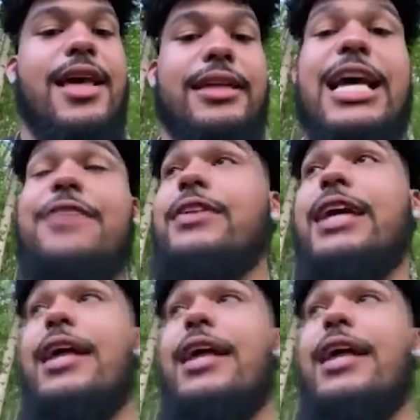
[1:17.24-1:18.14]

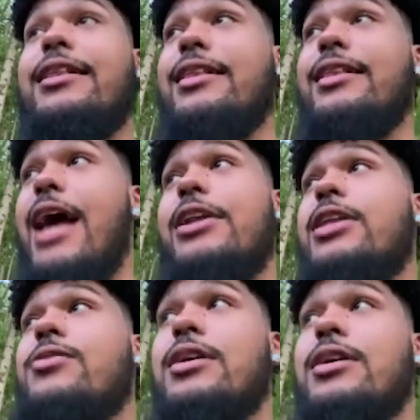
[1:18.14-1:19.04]
Definitely, I knew there was
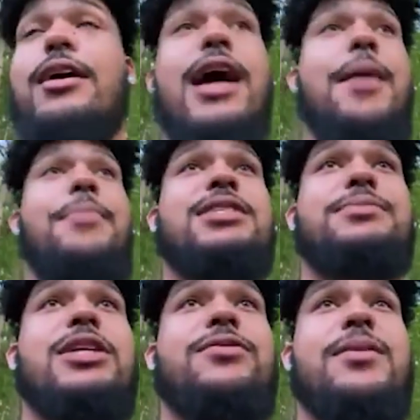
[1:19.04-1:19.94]
a high possibility for
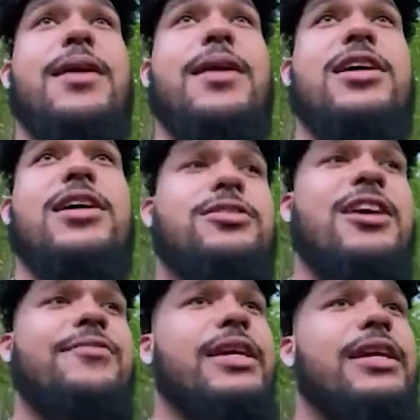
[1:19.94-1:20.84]
the Bengals to be able to draft me
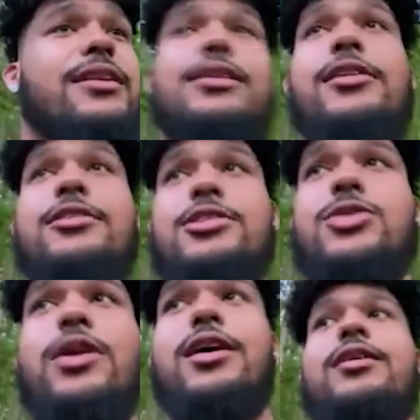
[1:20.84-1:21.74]
and others as
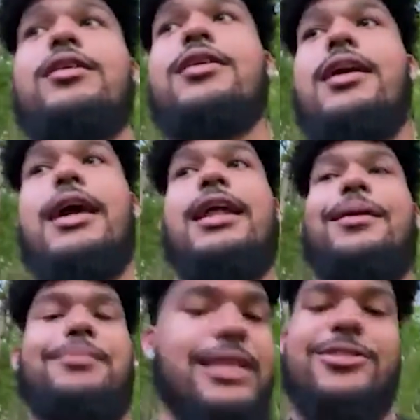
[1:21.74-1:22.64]
well. And I'm
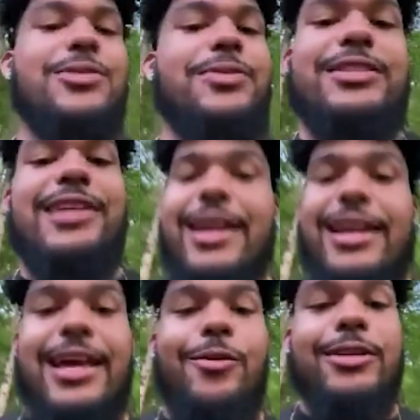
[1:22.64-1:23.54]
super excited
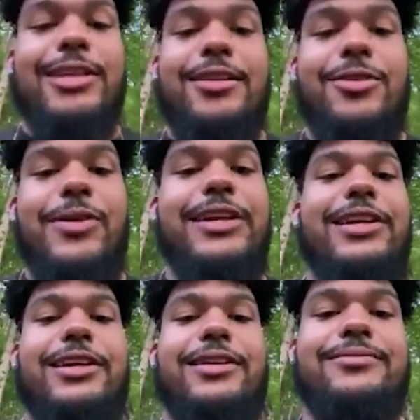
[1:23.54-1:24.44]
it worked out the way it did.